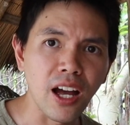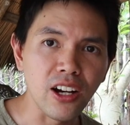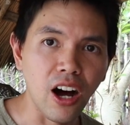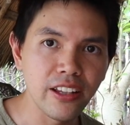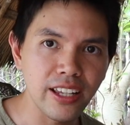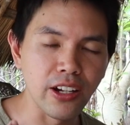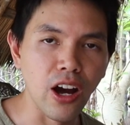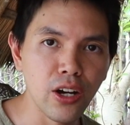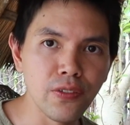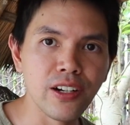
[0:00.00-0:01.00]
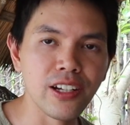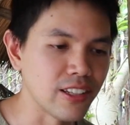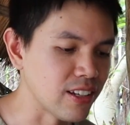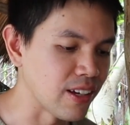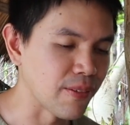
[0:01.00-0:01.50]
I can't get over
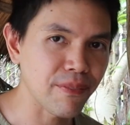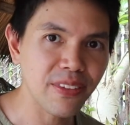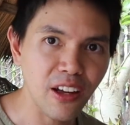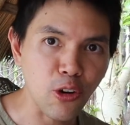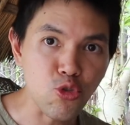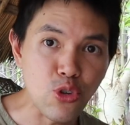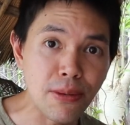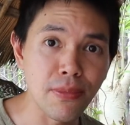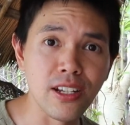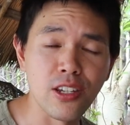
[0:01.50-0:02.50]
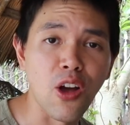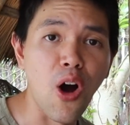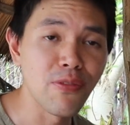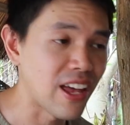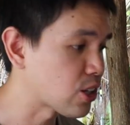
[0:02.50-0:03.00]
the creaminess
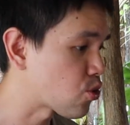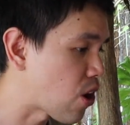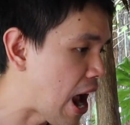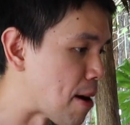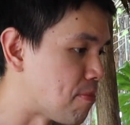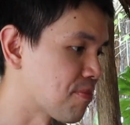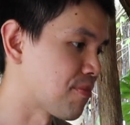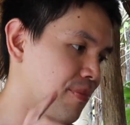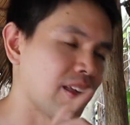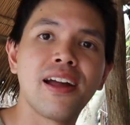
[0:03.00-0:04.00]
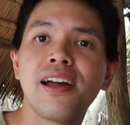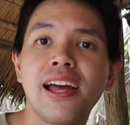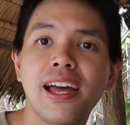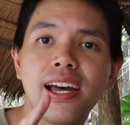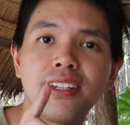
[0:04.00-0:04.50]
of that crab.
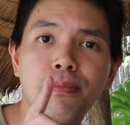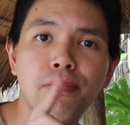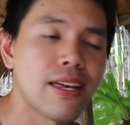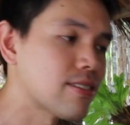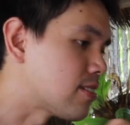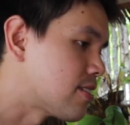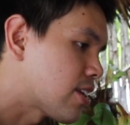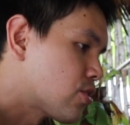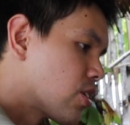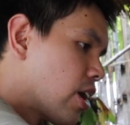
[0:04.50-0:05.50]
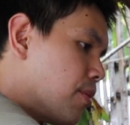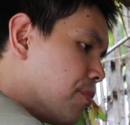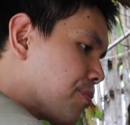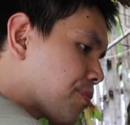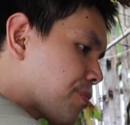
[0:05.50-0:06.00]
And the best is yet to come.